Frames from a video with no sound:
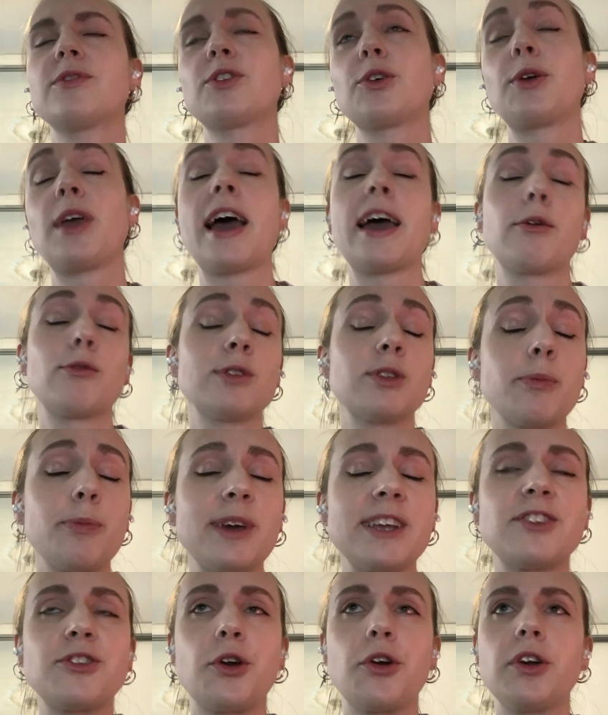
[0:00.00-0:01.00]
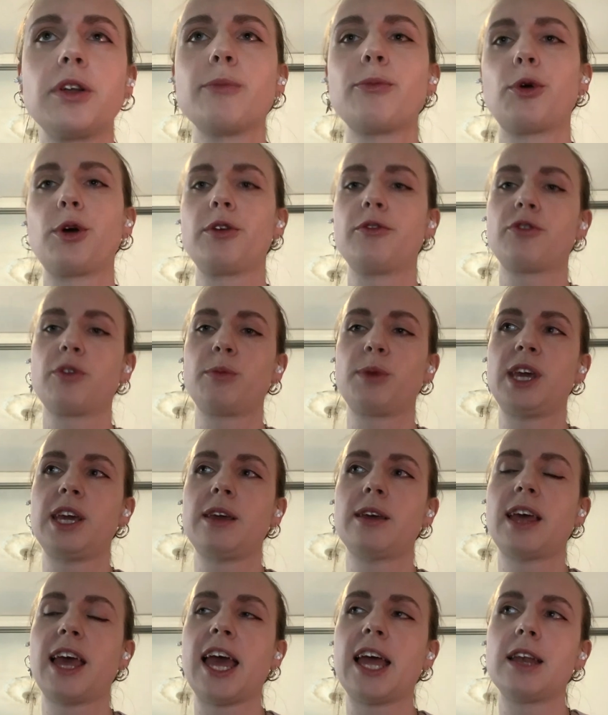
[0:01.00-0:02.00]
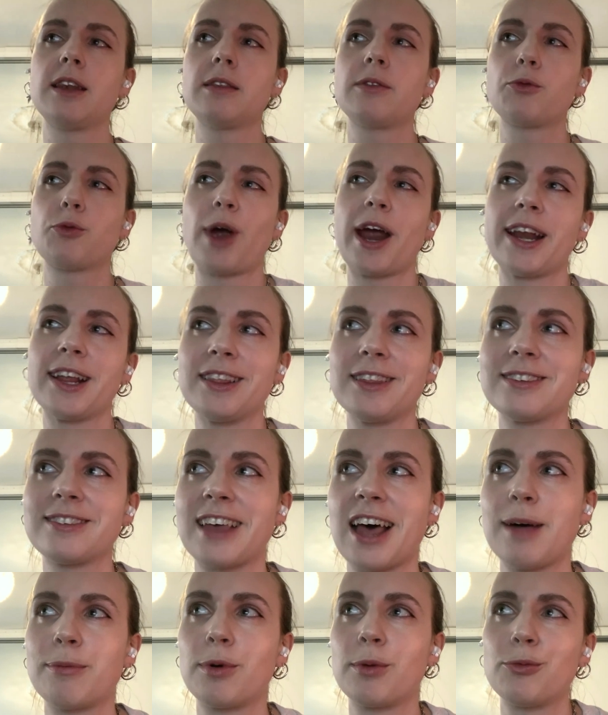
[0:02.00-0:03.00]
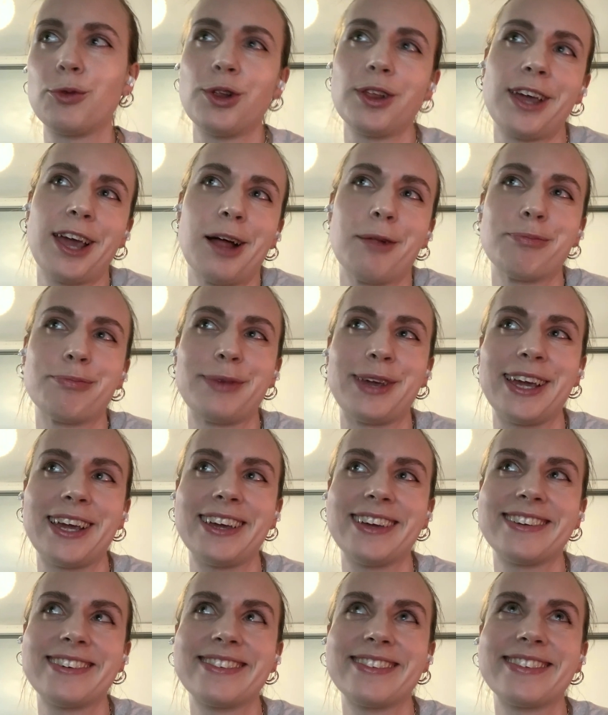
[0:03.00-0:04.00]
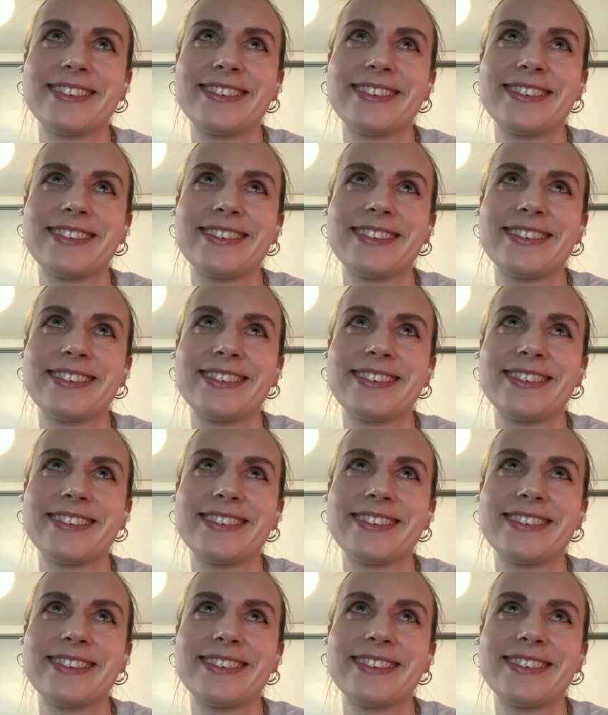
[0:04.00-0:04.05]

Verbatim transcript: so yeah, it was a big turning point for me, mm. and writing this album really helped me.